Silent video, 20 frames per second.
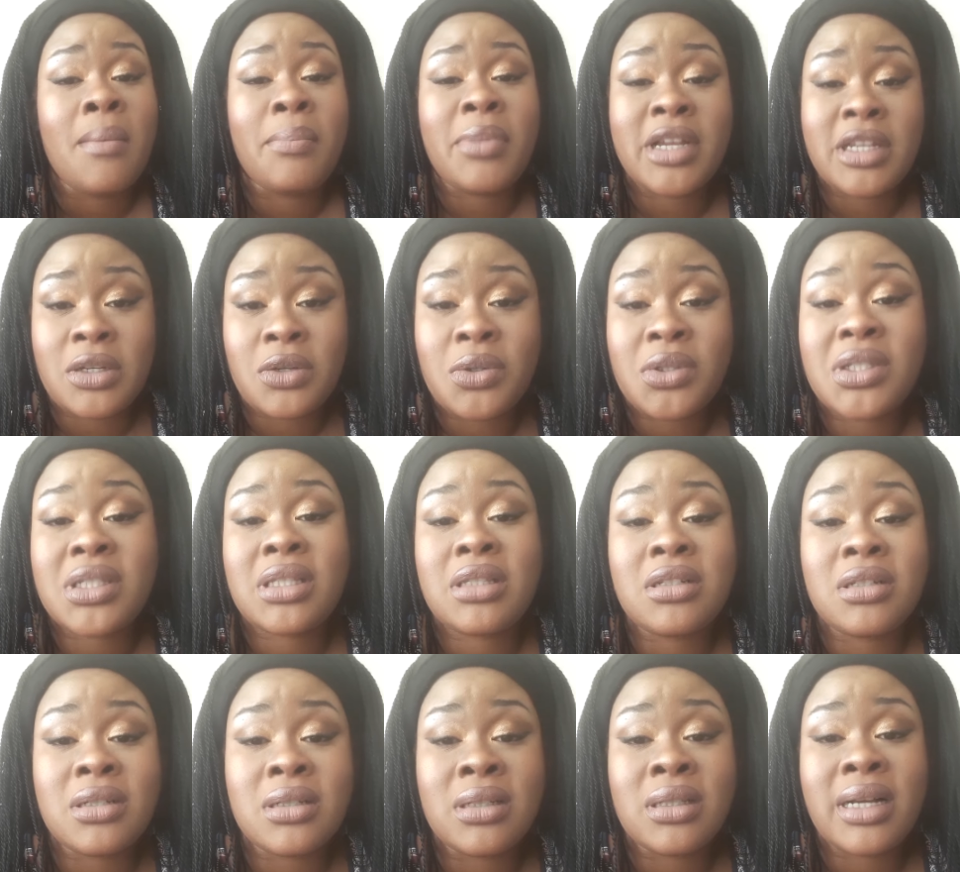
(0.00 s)
but you
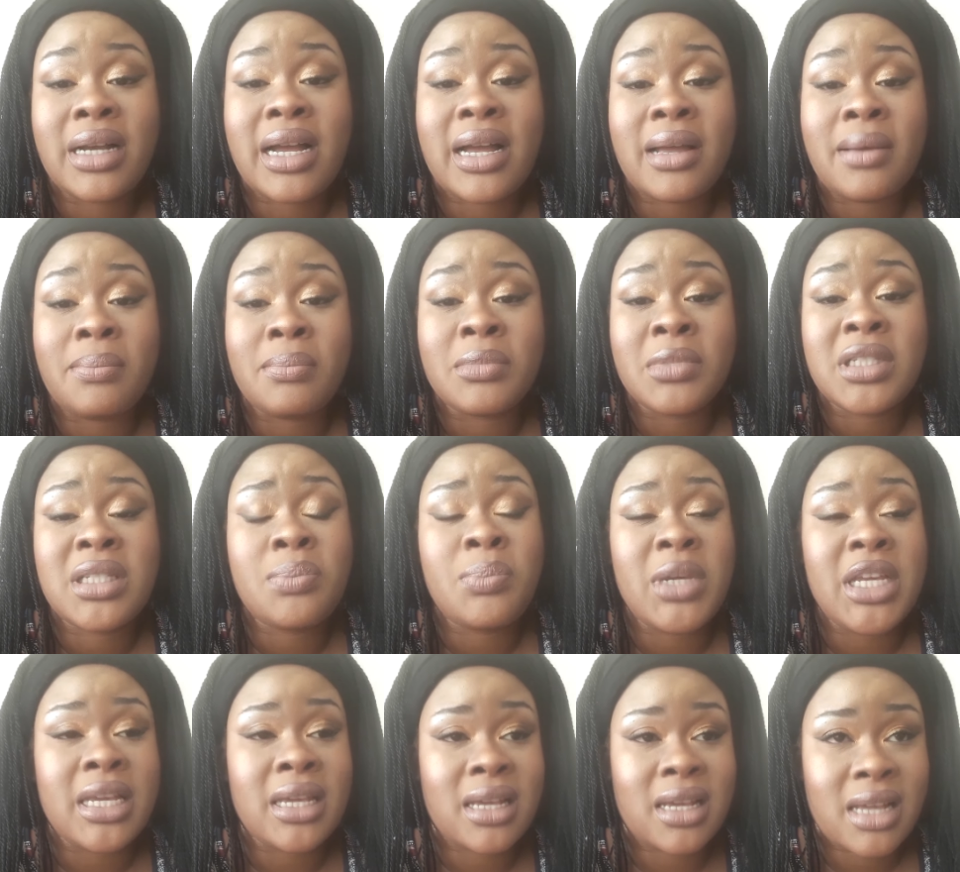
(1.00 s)
still um,
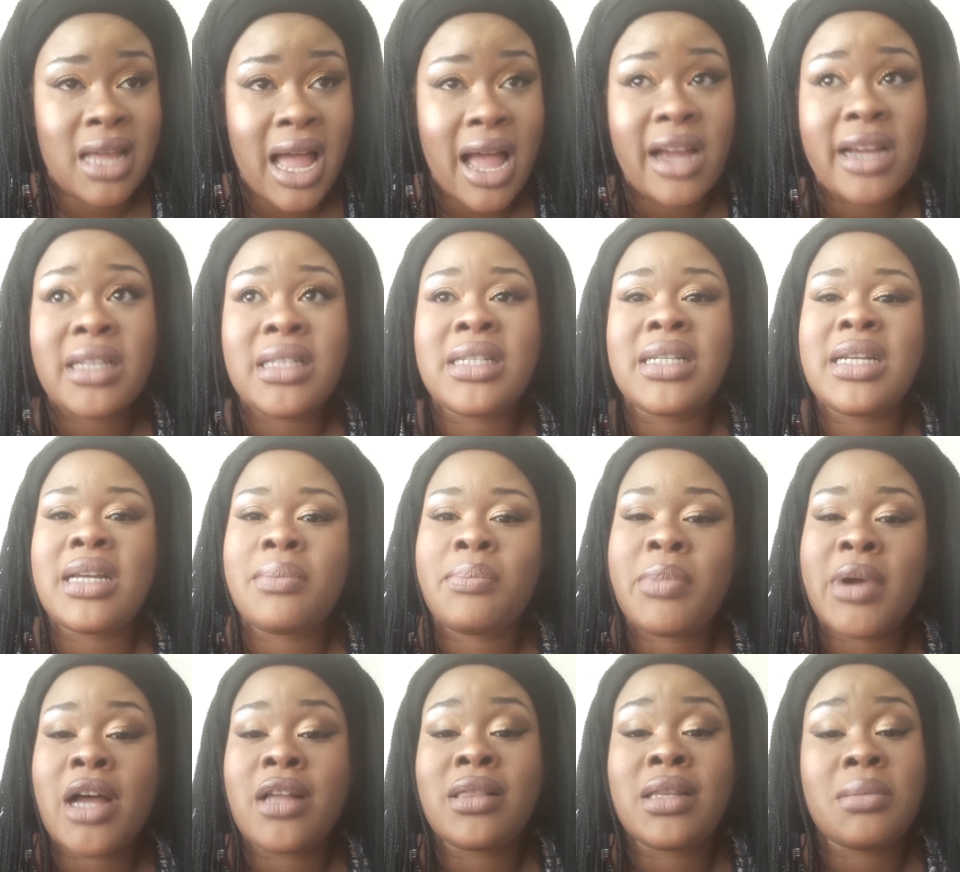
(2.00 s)
speak kindly
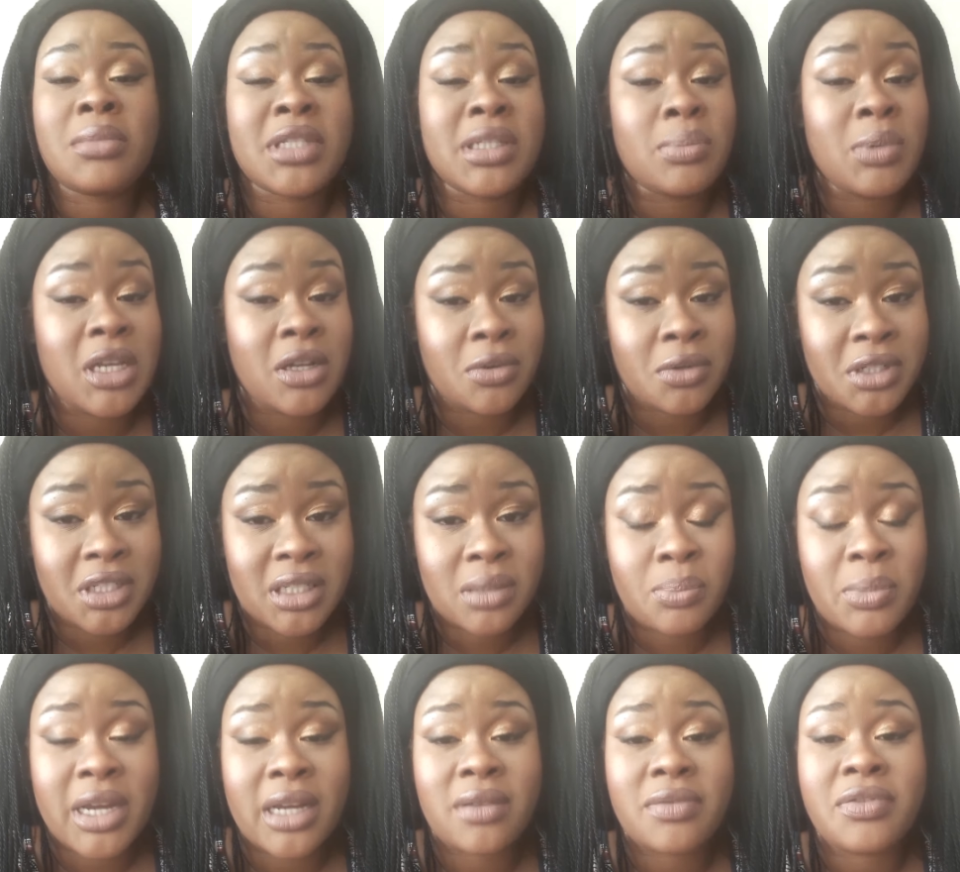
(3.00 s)
about them speak
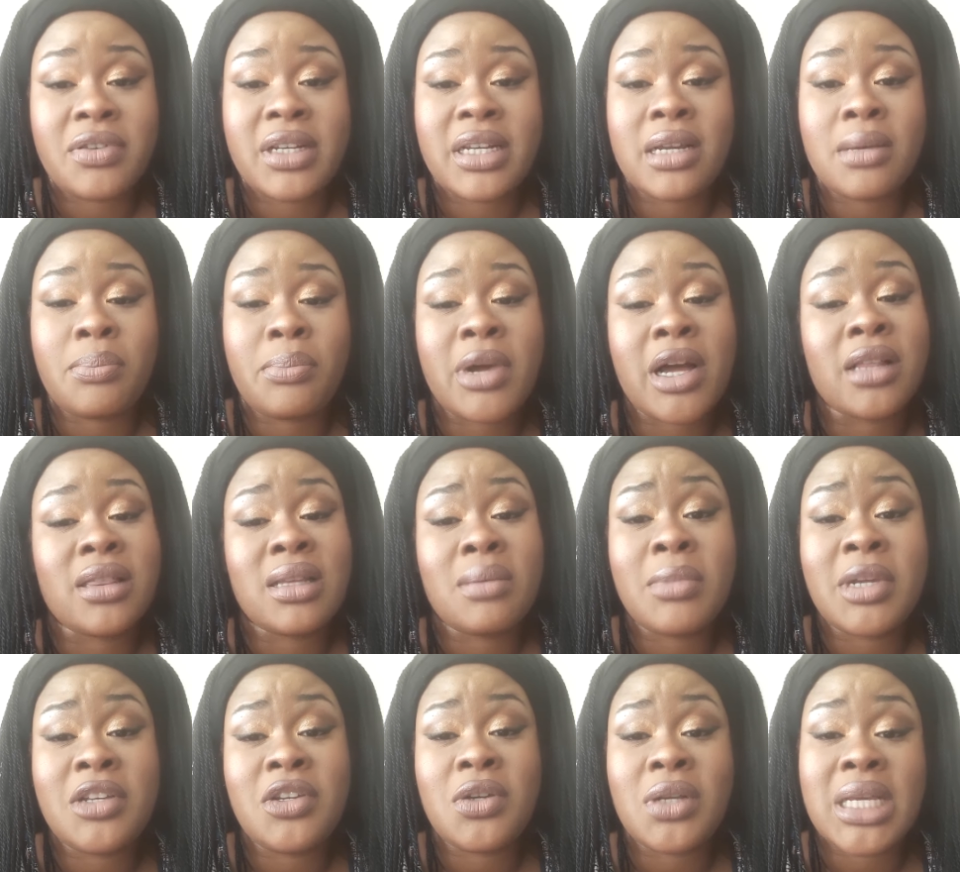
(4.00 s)
respectfully about
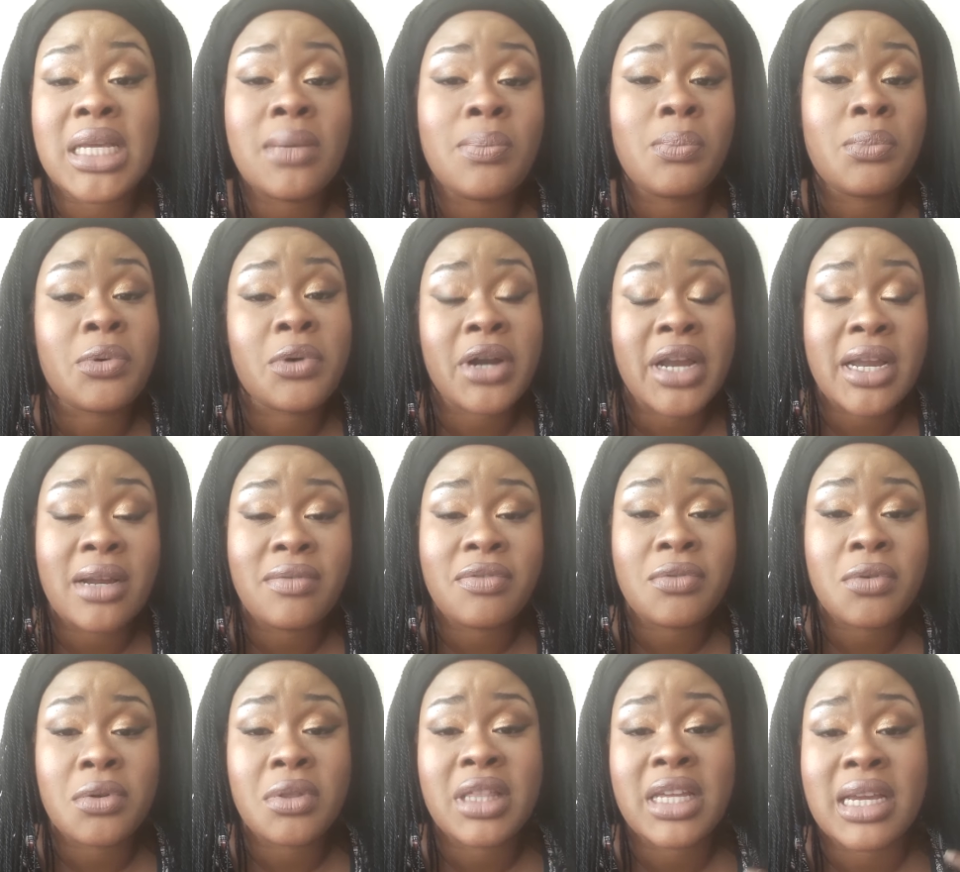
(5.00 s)
them and you keep praying
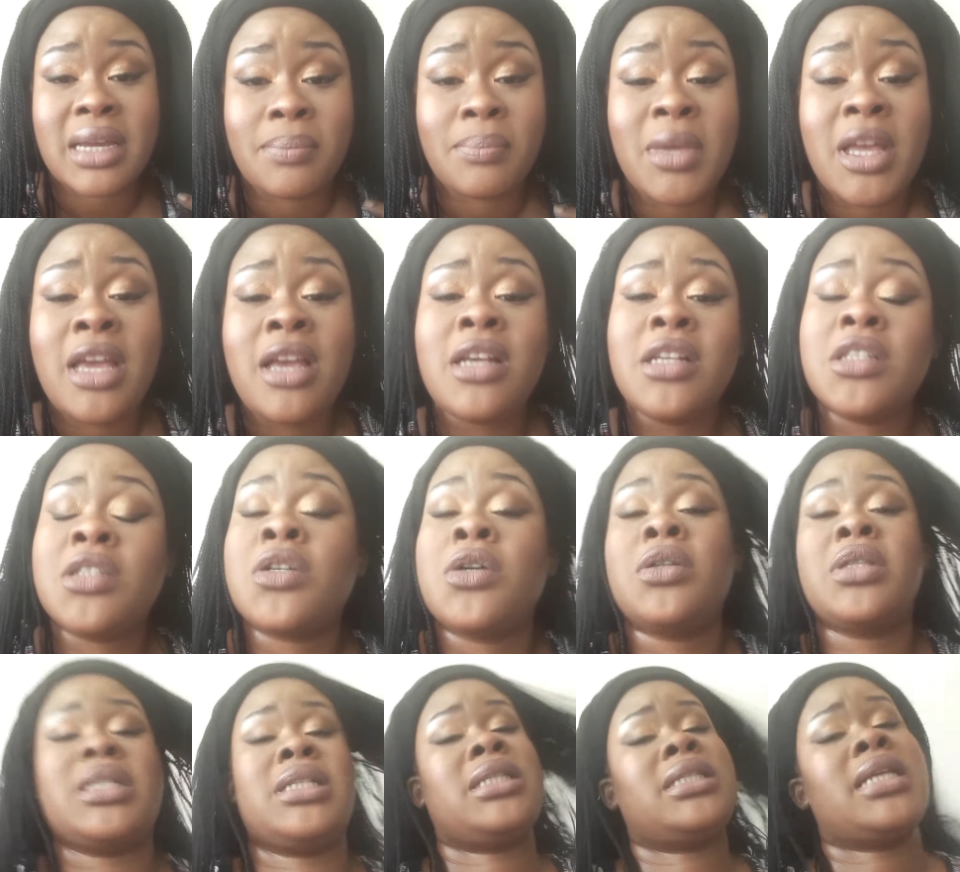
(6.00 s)
for them
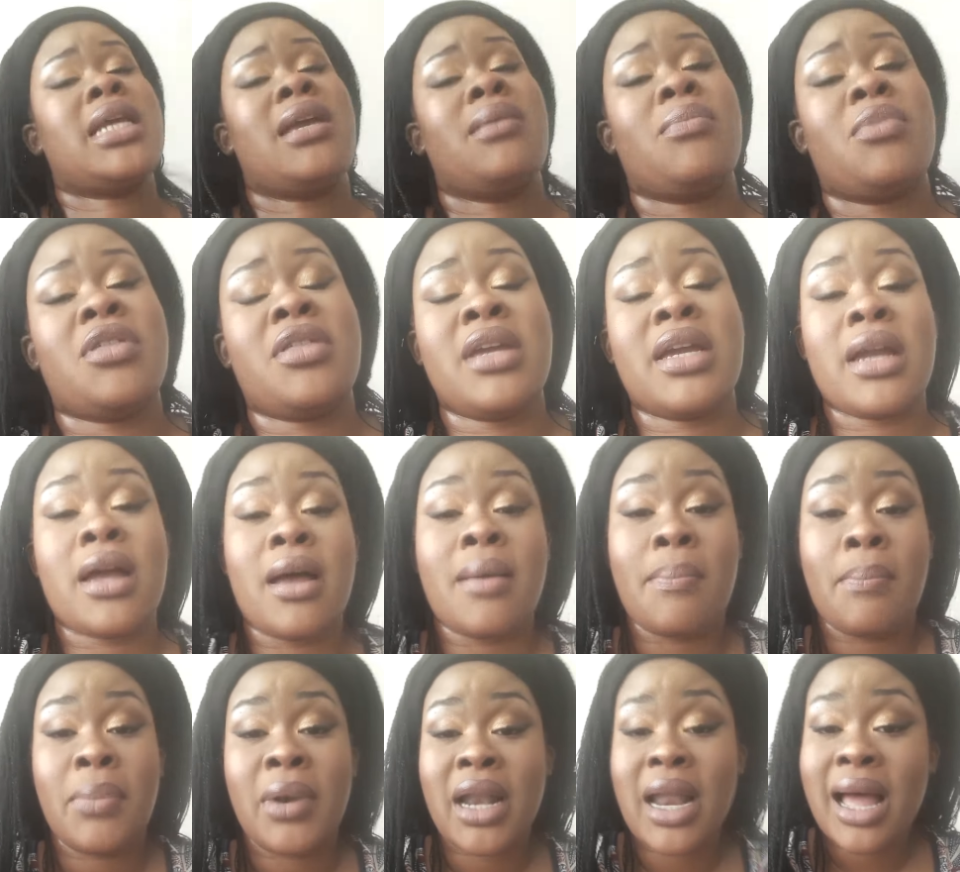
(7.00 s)
so the same thing
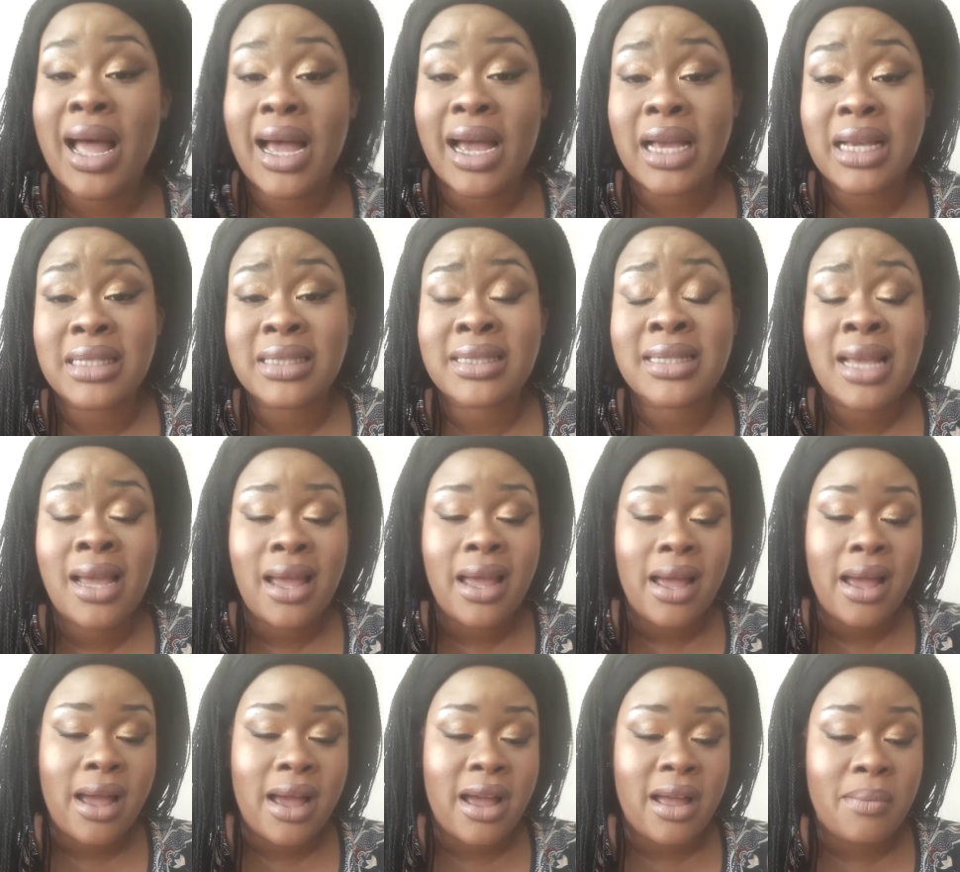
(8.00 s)
applies
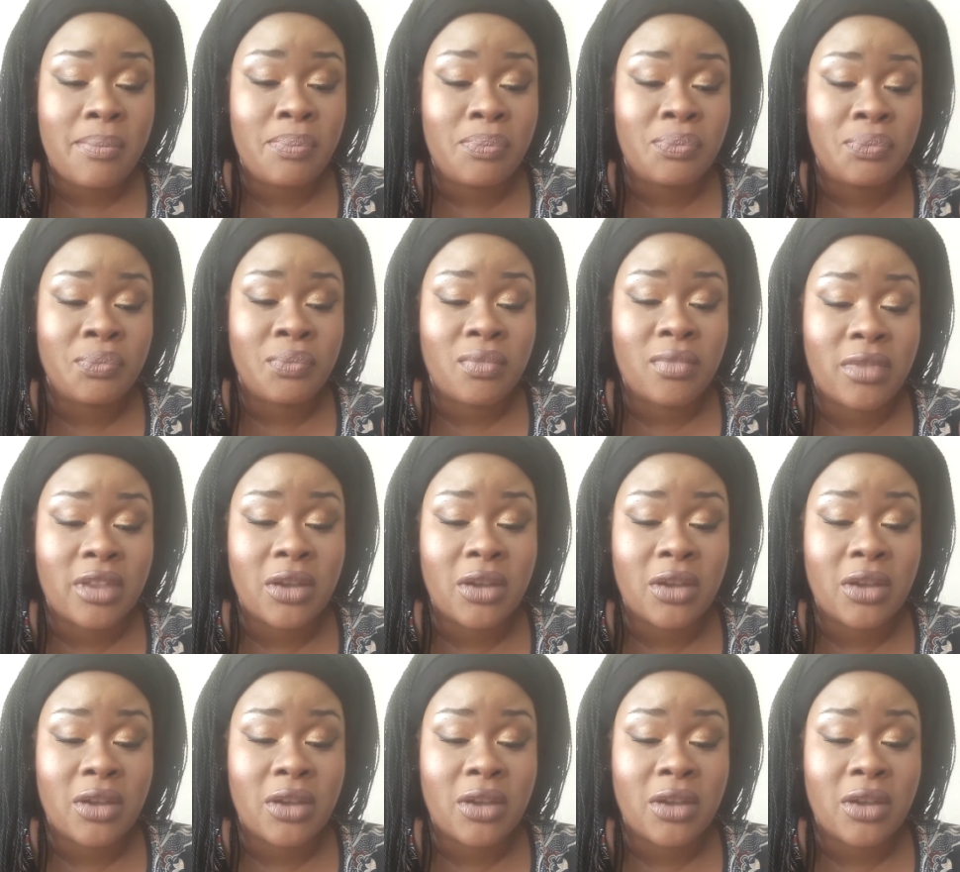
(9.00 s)
um,